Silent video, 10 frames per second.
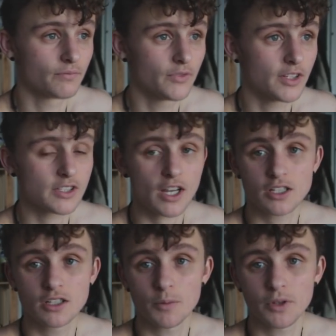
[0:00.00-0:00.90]
this is
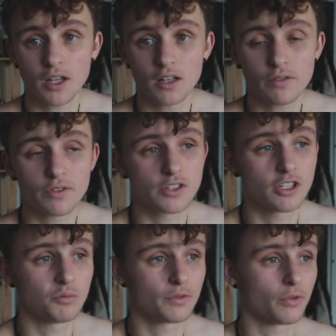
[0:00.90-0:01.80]
actually something I've never
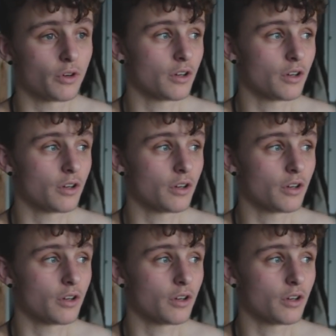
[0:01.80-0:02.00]
seen before,